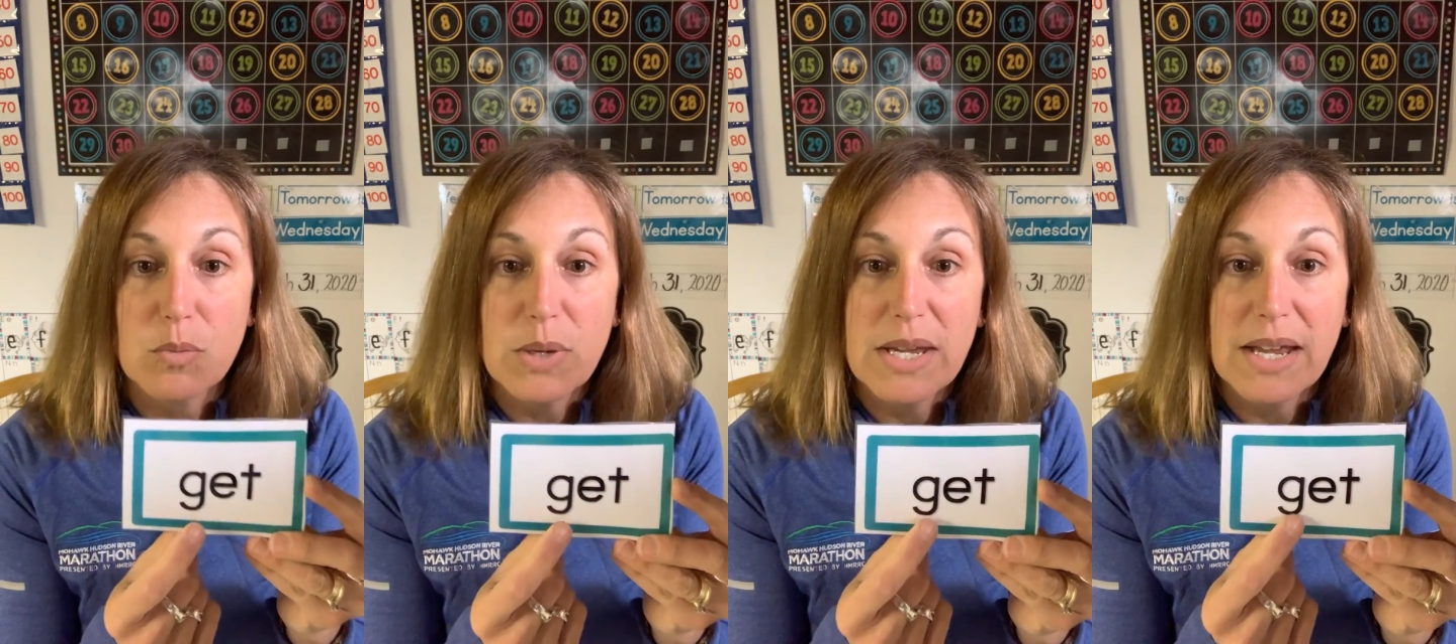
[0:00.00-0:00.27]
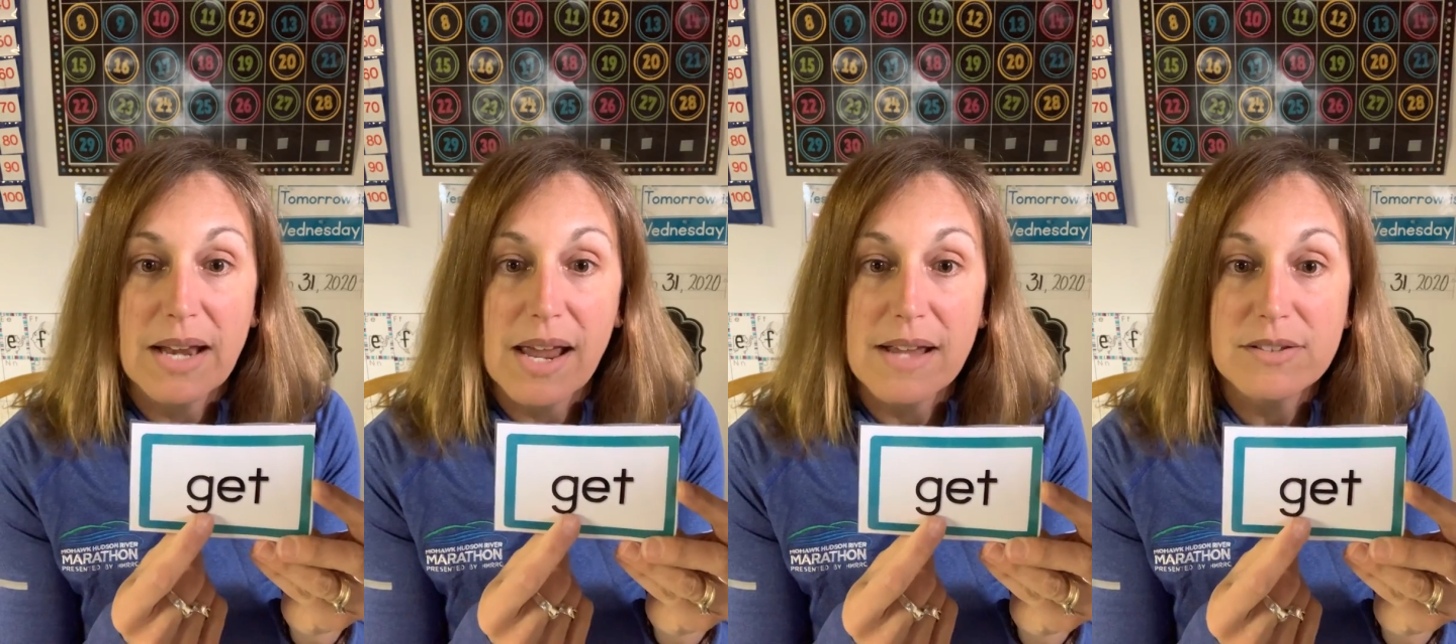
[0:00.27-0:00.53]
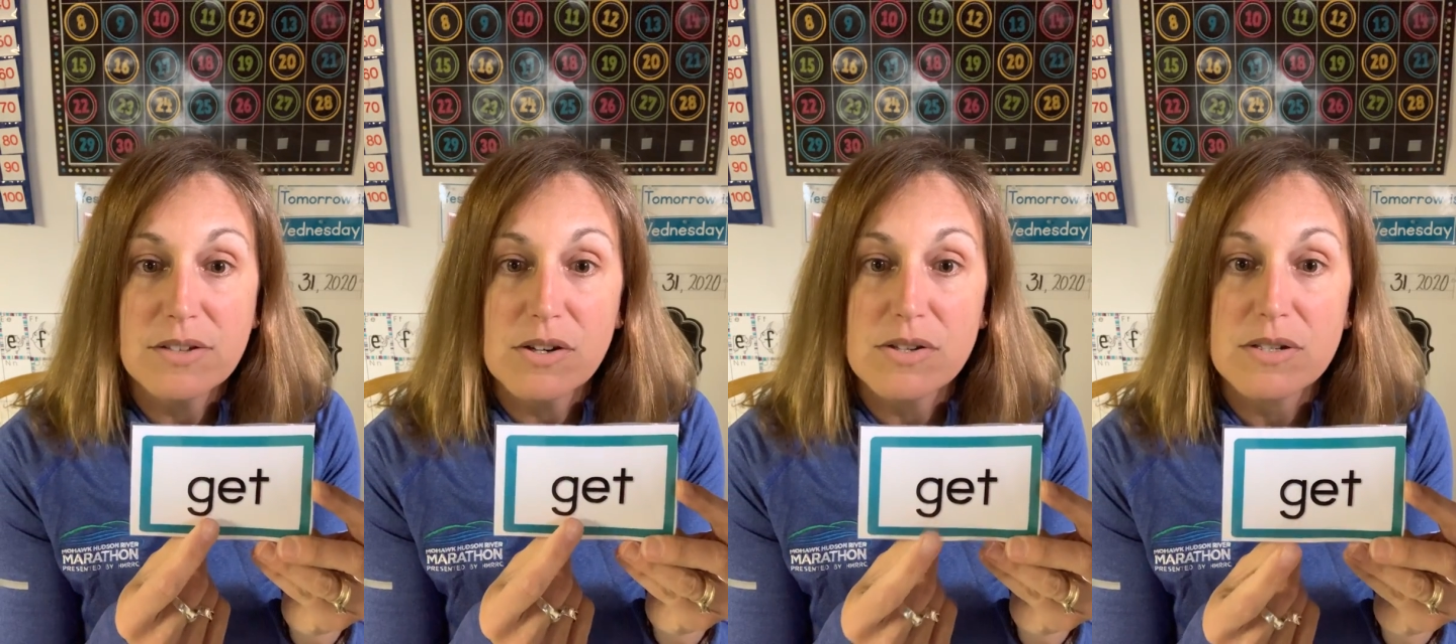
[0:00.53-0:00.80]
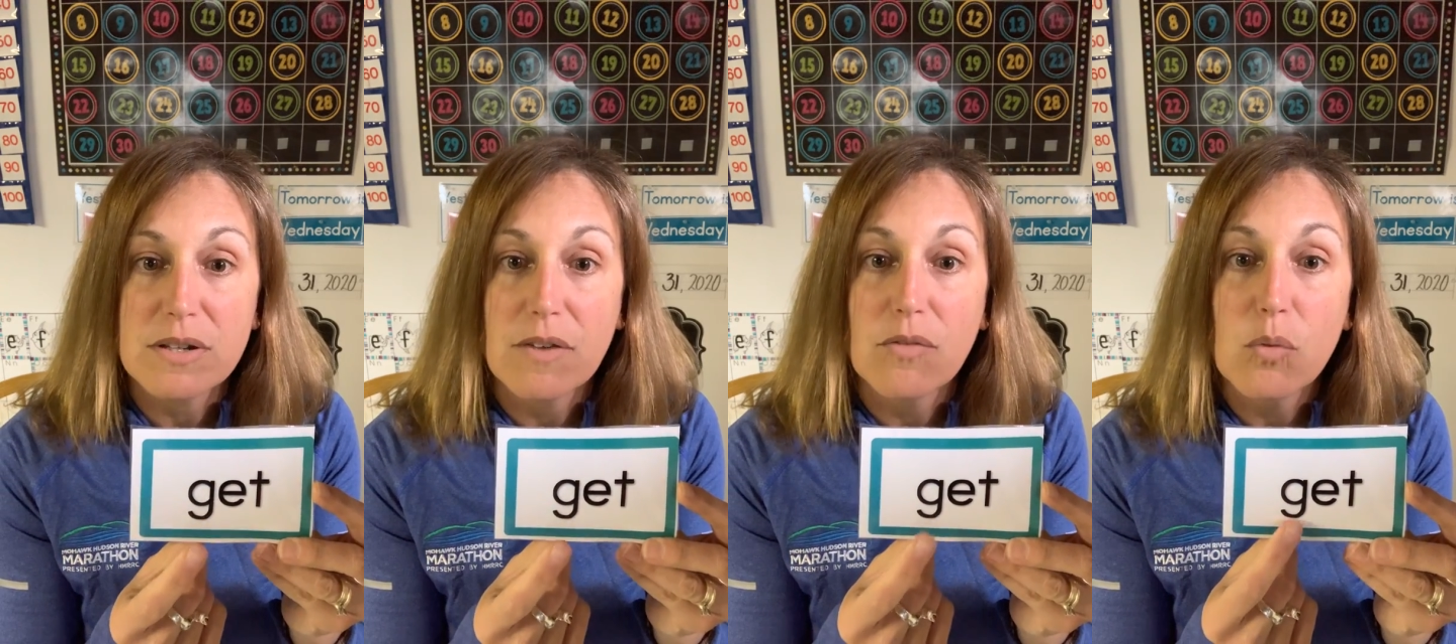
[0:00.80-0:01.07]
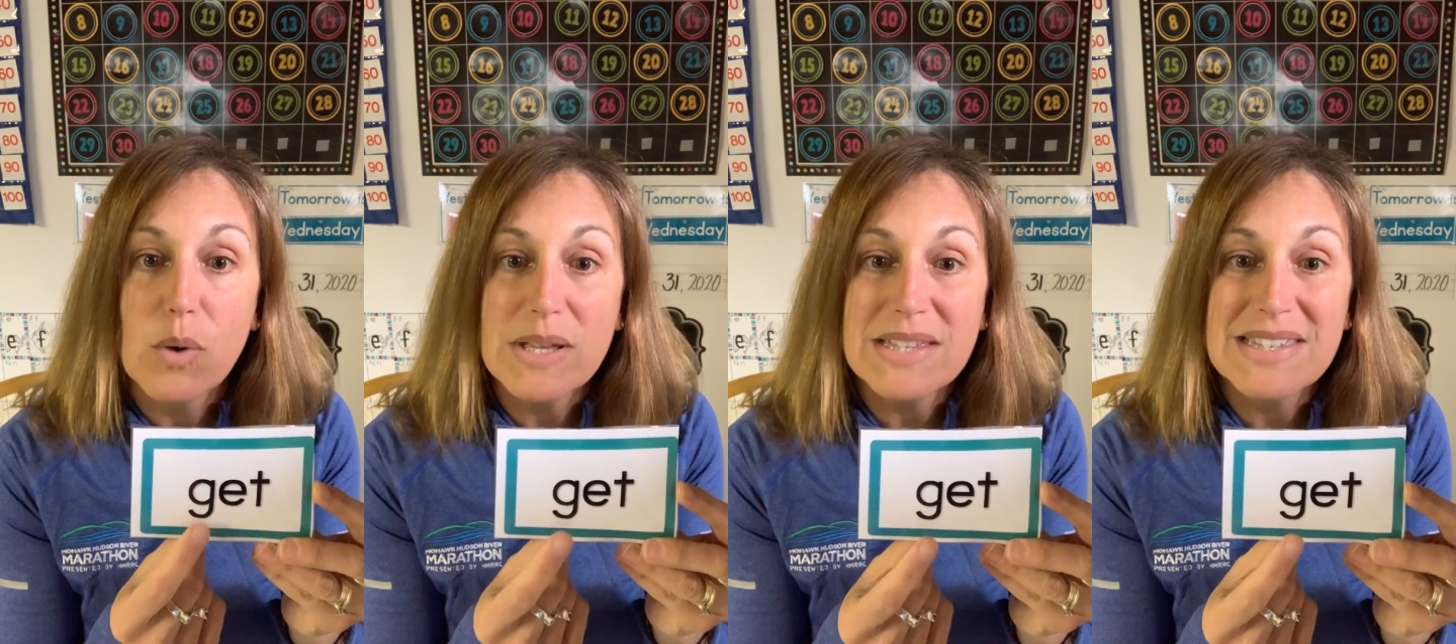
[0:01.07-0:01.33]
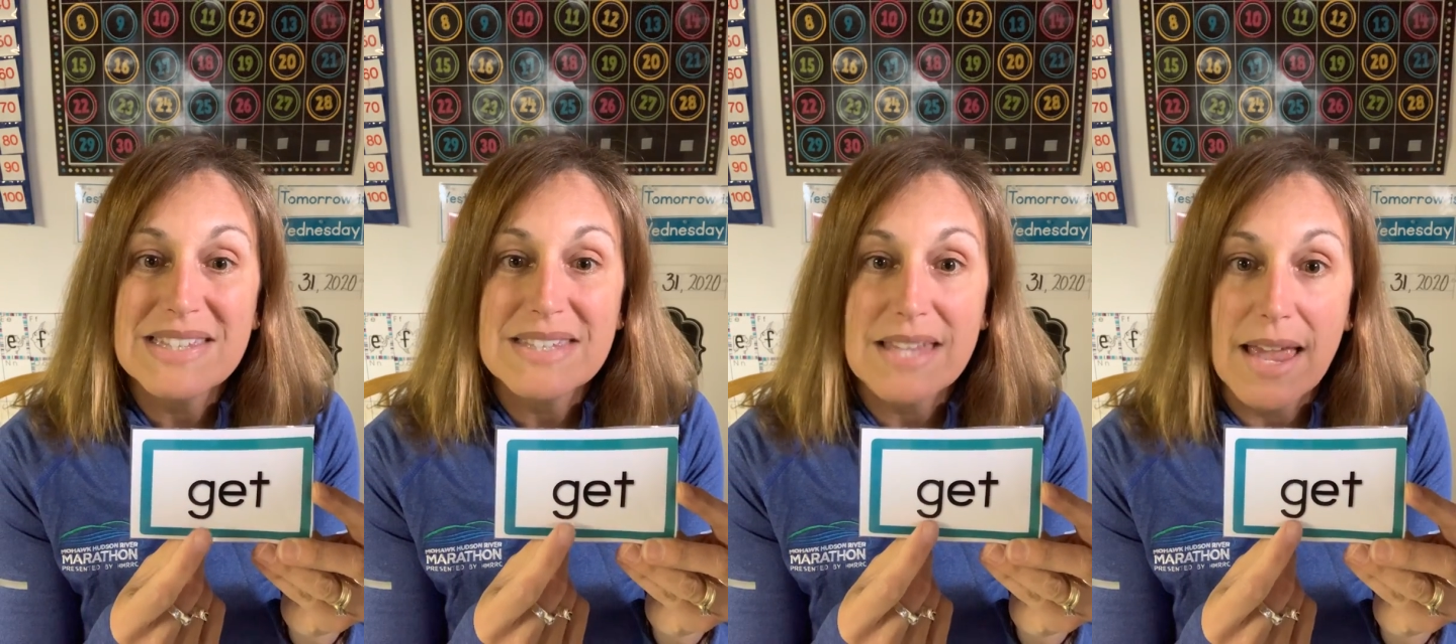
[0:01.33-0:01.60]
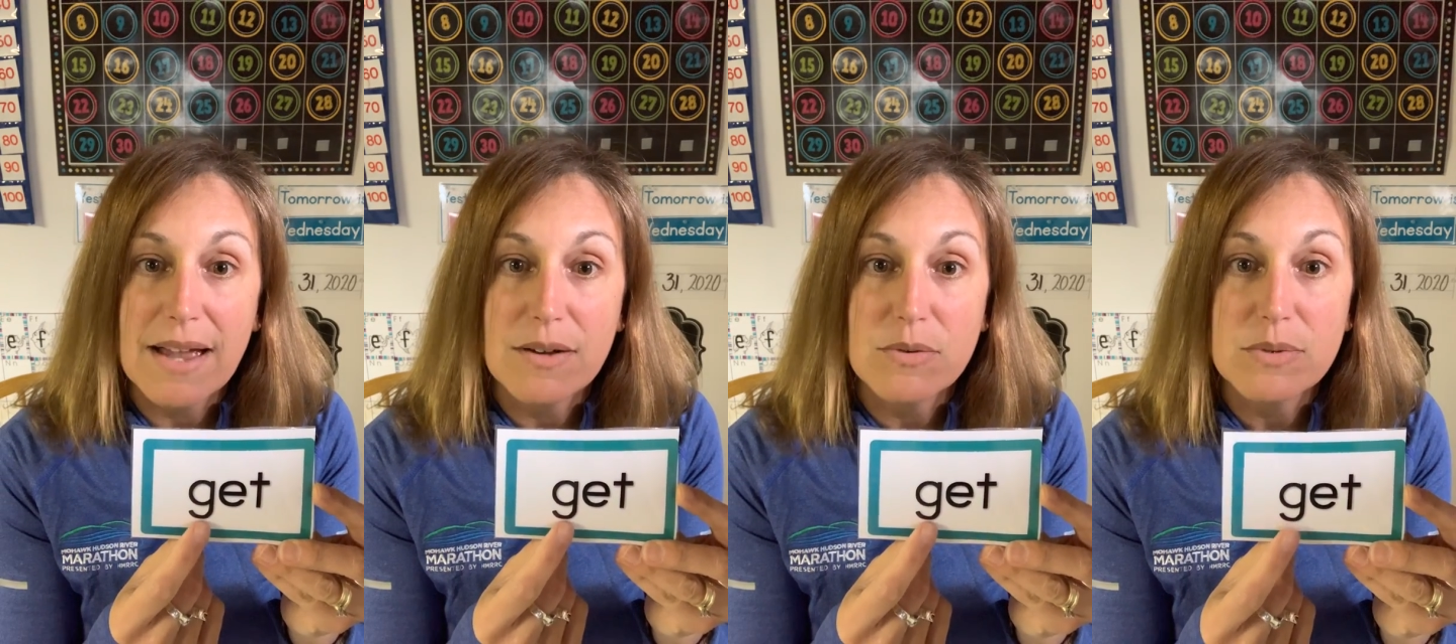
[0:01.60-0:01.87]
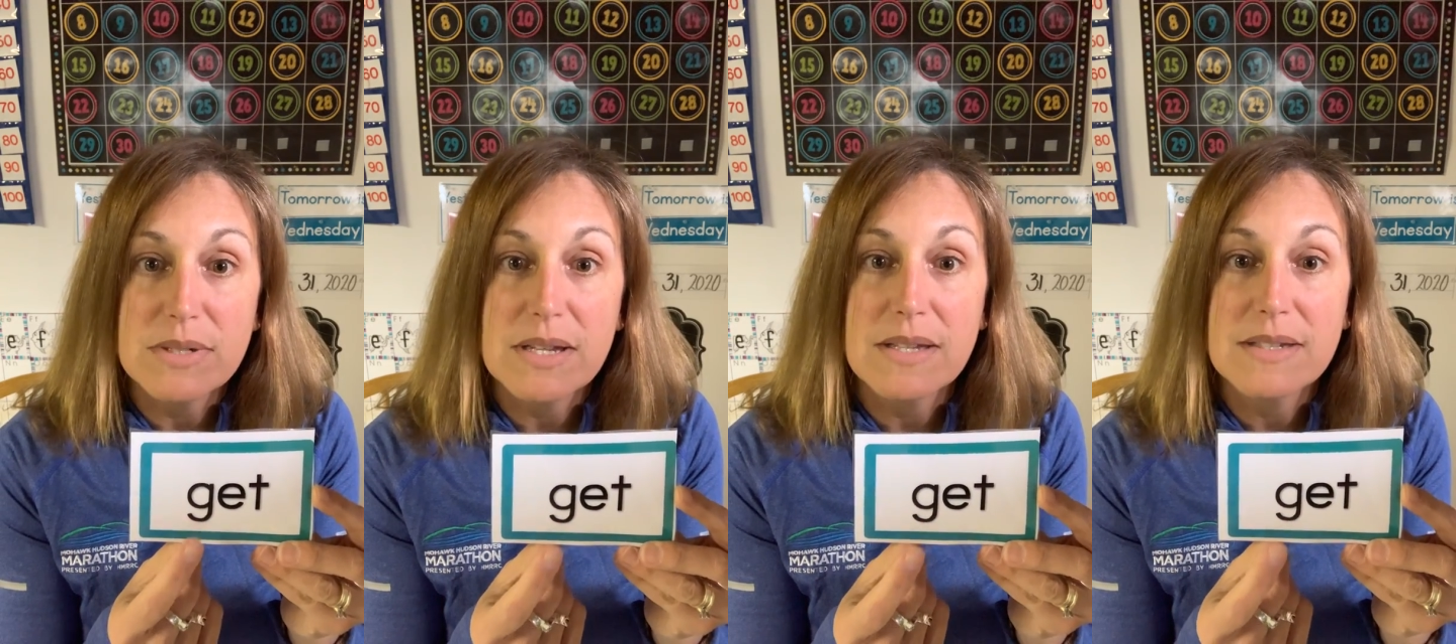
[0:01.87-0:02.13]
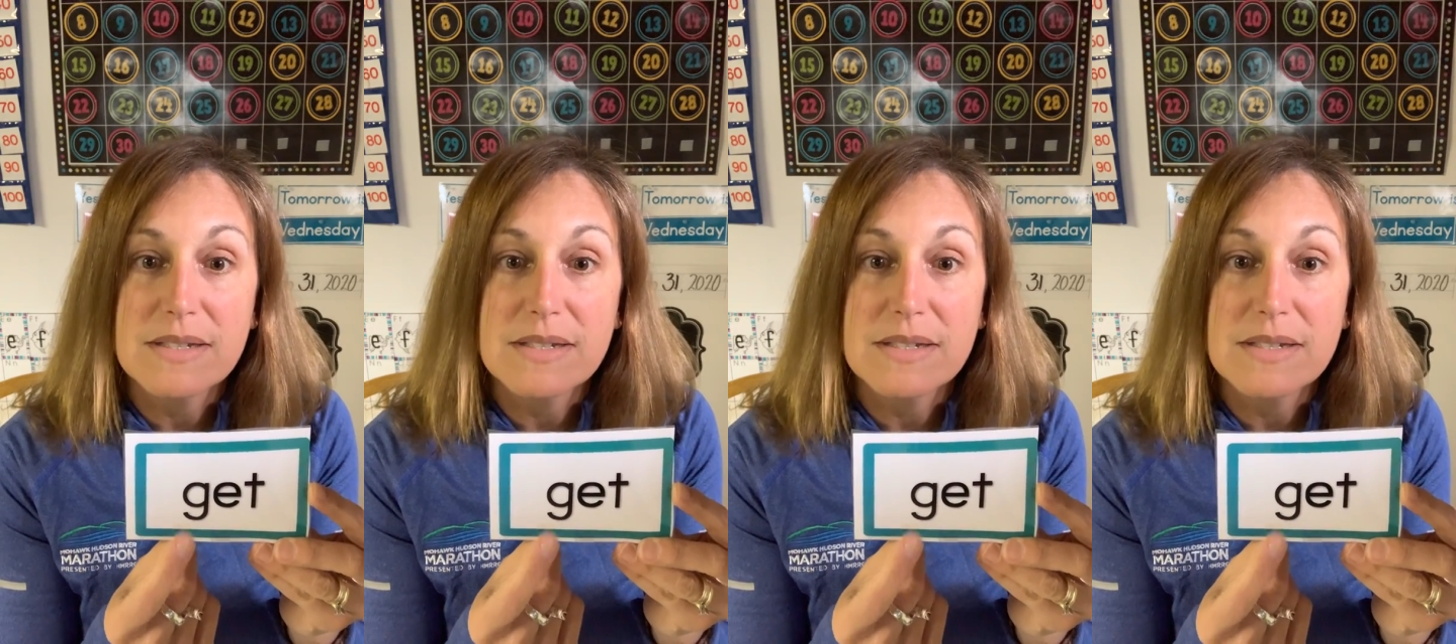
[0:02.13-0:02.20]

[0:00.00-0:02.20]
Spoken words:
We can ask ourselves, what sound